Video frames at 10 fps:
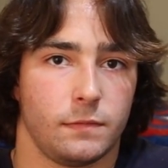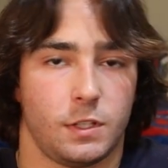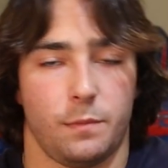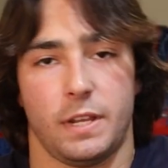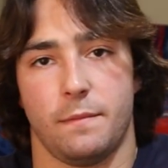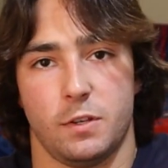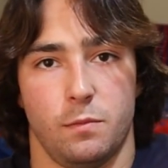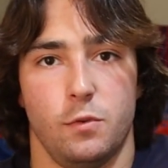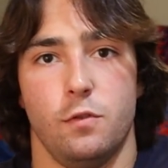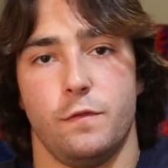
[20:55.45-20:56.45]
sometimes you'll
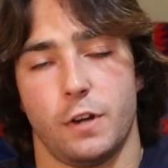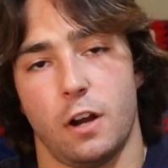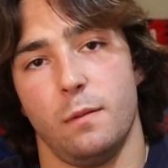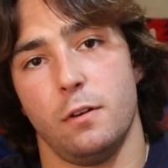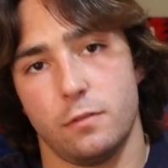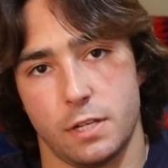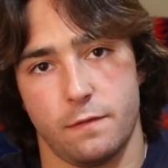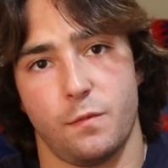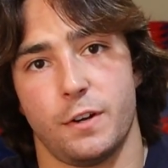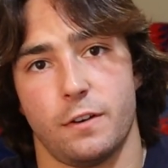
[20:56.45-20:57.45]
move your elbows
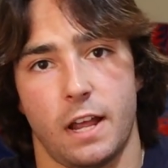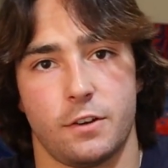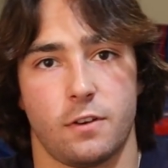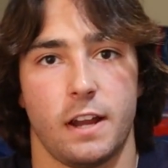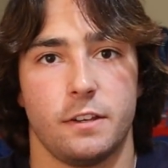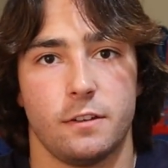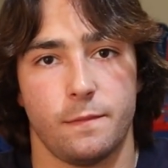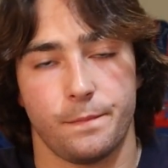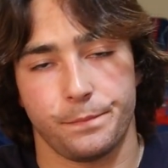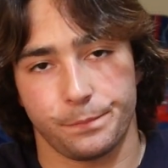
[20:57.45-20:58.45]
even when you're not trying
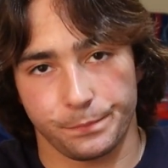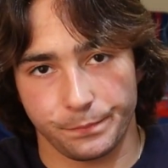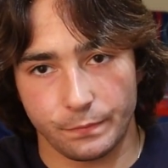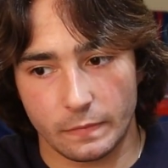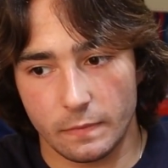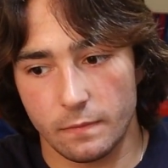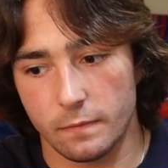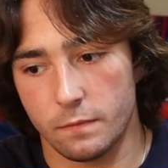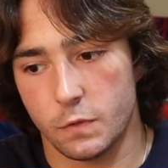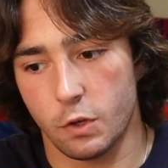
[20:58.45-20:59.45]
to.
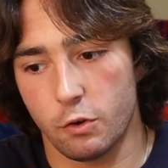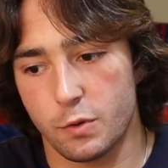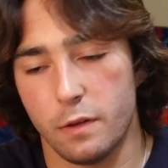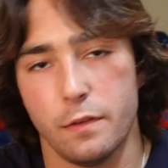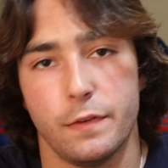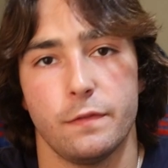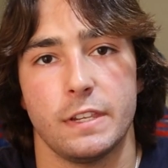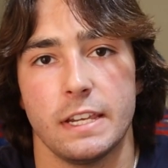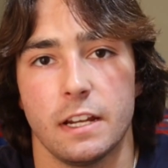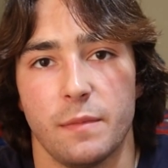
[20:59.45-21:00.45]
So 12 to
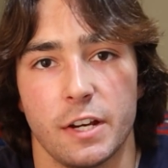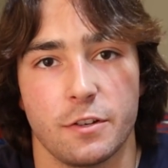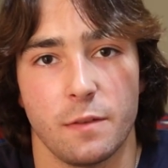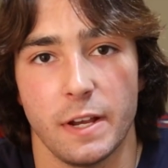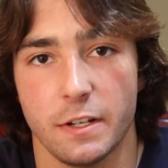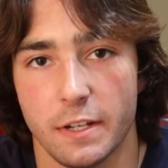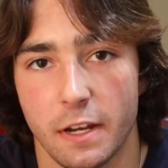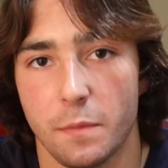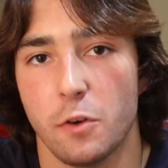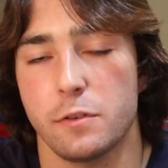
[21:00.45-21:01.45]
15, I'll make sure I'm actually
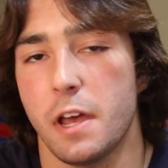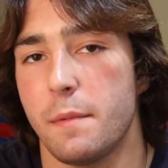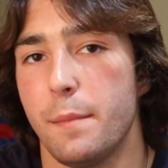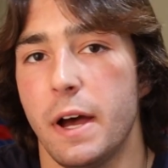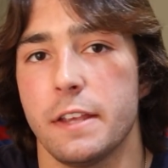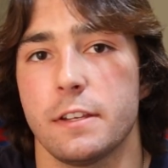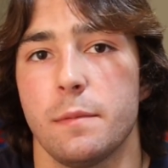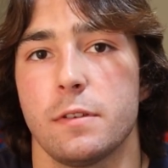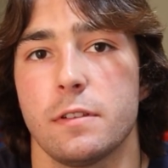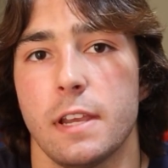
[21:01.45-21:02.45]
getting the most out of my
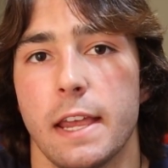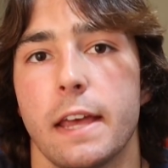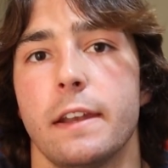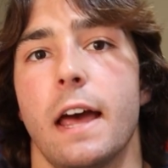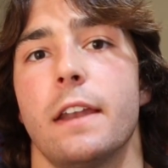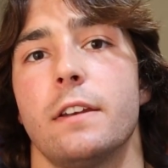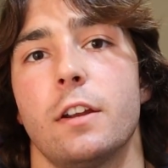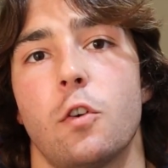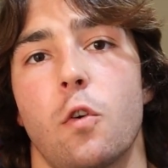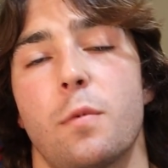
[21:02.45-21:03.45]
biceps and not
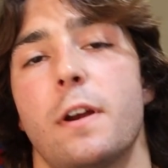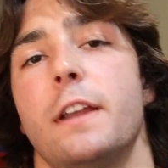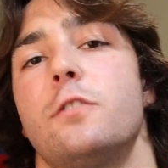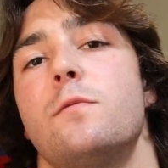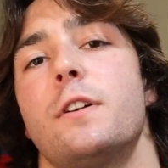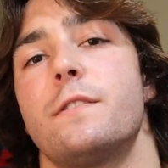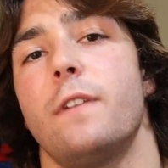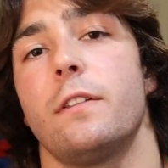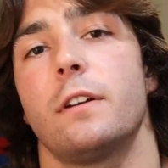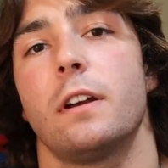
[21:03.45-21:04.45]
incorporating too much of
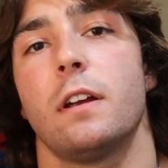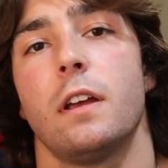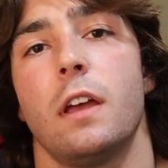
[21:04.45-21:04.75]
other